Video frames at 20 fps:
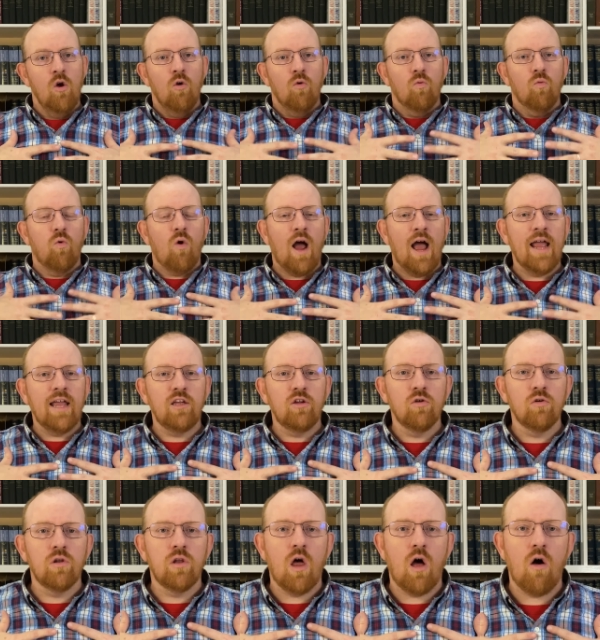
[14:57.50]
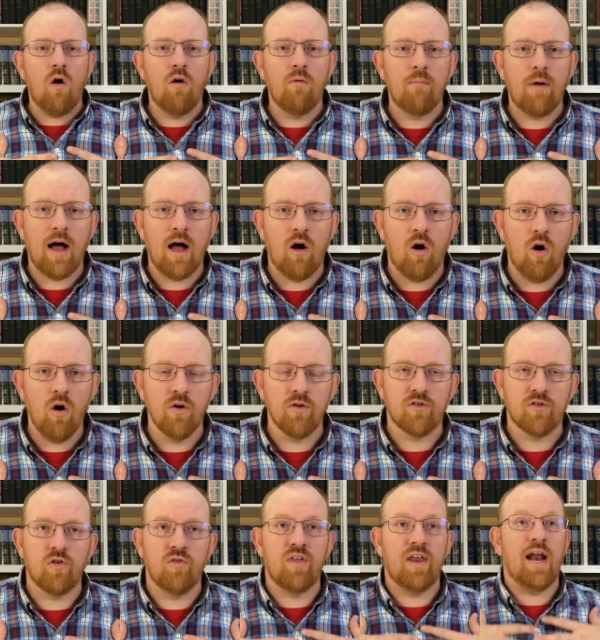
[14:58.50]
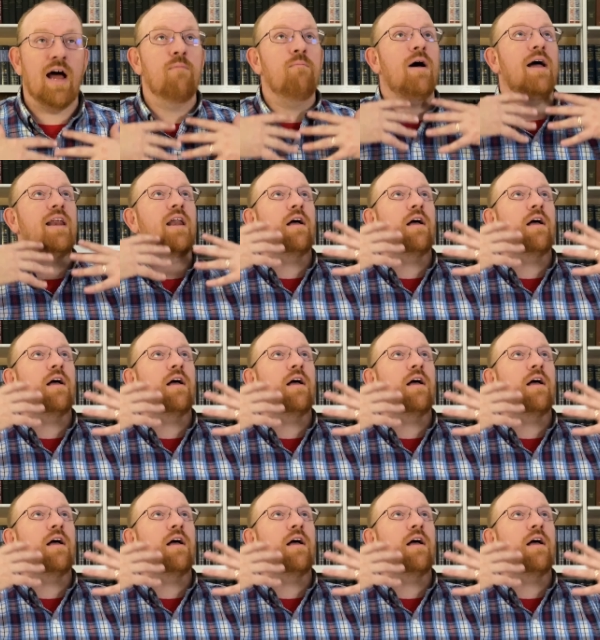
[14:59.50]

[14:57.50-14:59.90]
Write your law on my heart so that I might